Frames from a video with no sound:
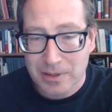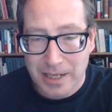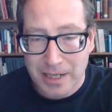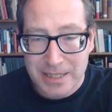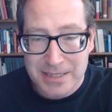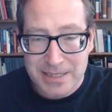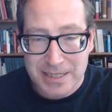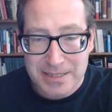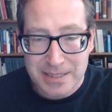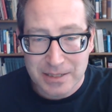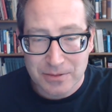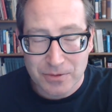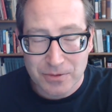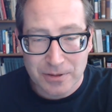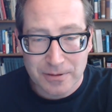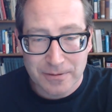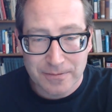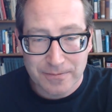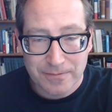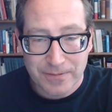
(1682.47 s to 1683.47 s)
as I said,
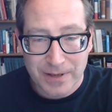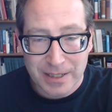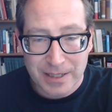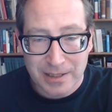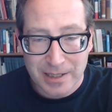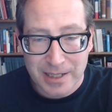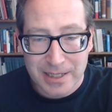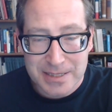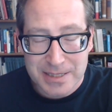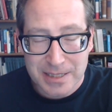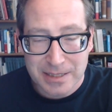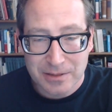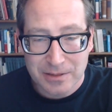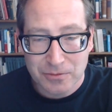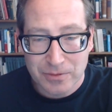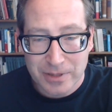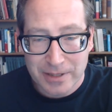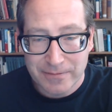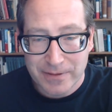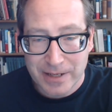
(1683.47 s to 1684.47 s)
we're finalizing the
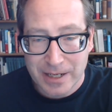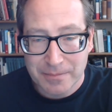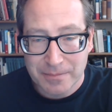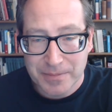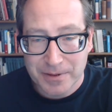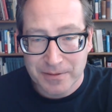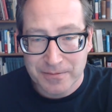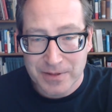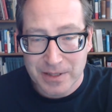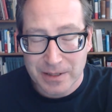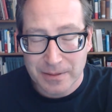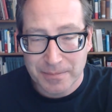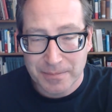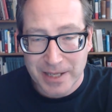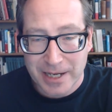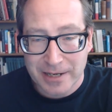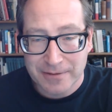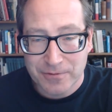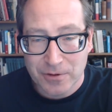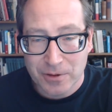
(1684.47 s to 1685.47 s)
revamp of the
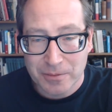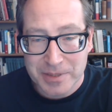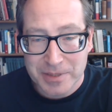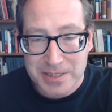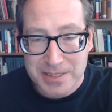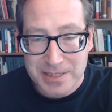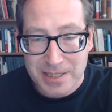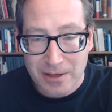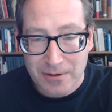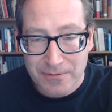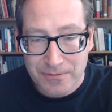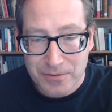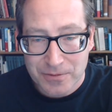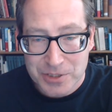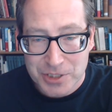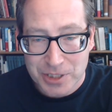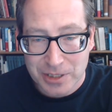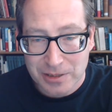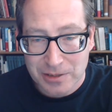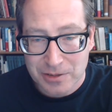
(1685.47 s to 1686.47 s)
platform itself,
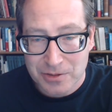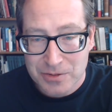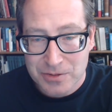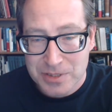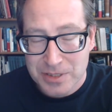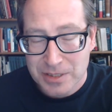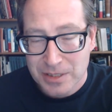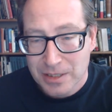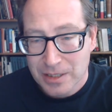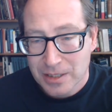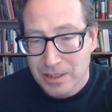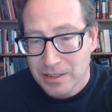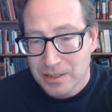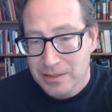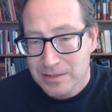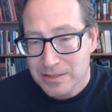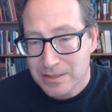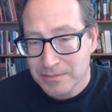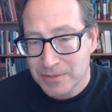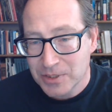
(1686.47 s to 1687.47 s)
which includes
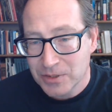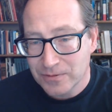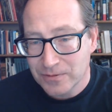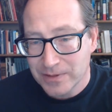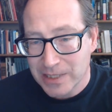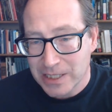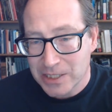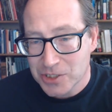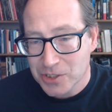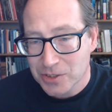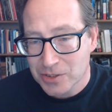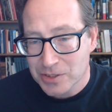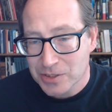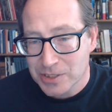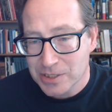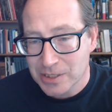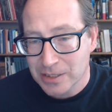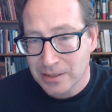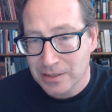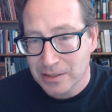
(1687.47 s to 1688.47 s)
some new
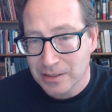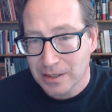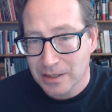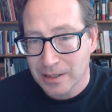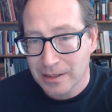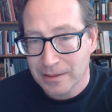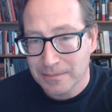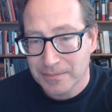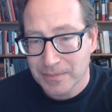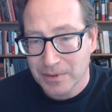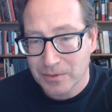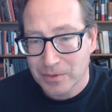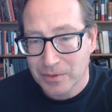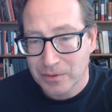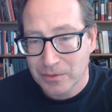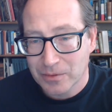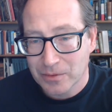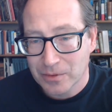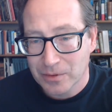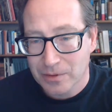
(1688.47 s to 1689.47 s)
features, and
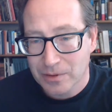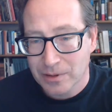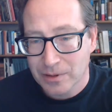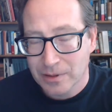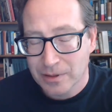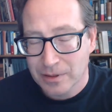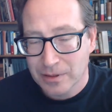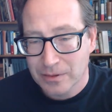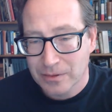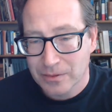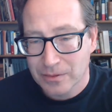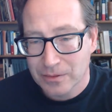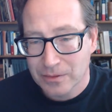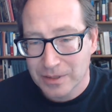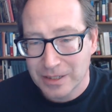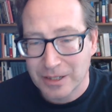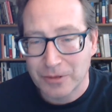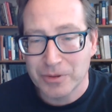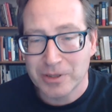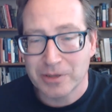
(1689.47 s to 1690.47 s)

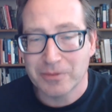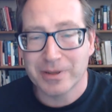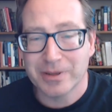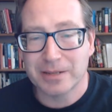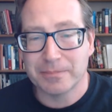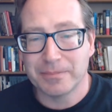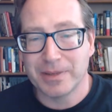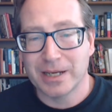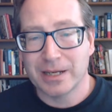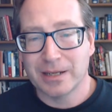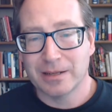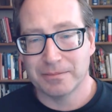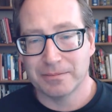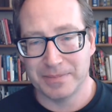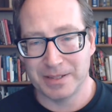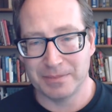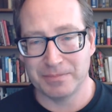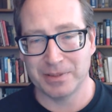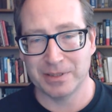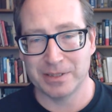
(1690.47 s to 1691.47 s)
we don't want to pile
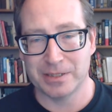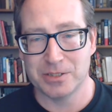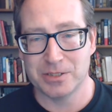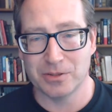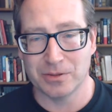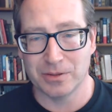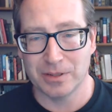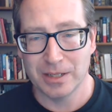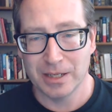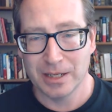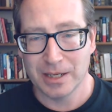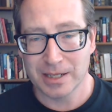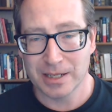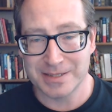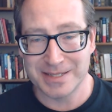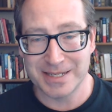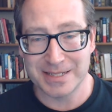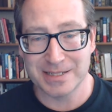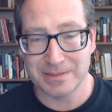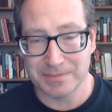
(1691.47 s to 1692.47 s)
people into a
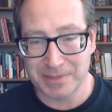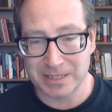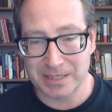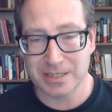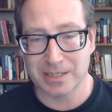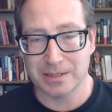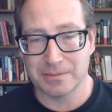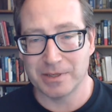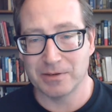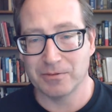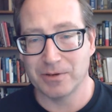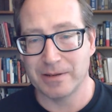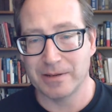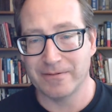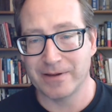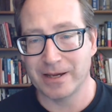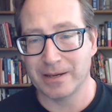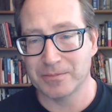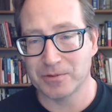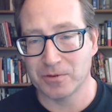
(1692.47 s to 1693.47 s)
system that's going to be
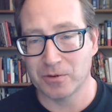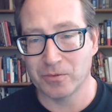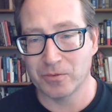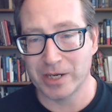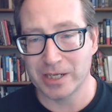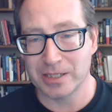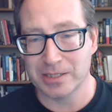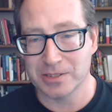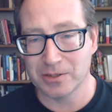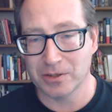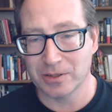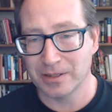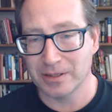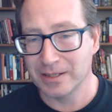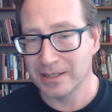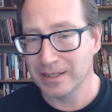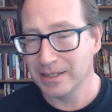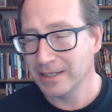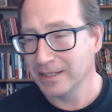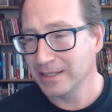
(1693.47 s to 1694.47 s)
revamped. We'll wait until
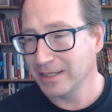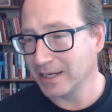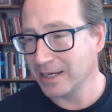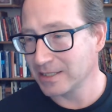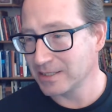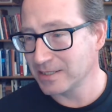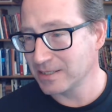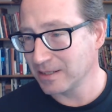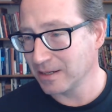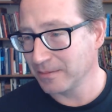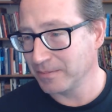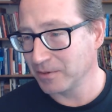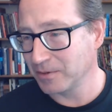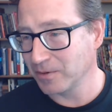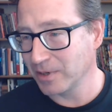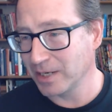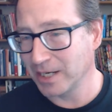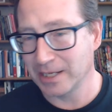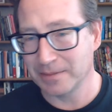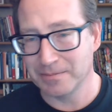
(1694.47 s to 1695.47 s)
that's up and
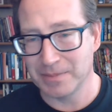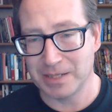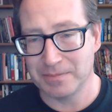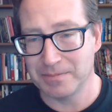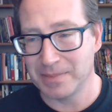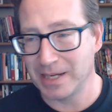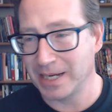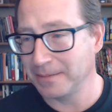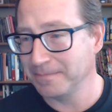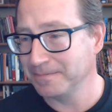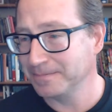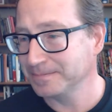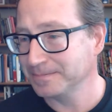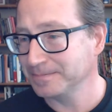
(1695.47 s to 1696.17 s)
running mid-May.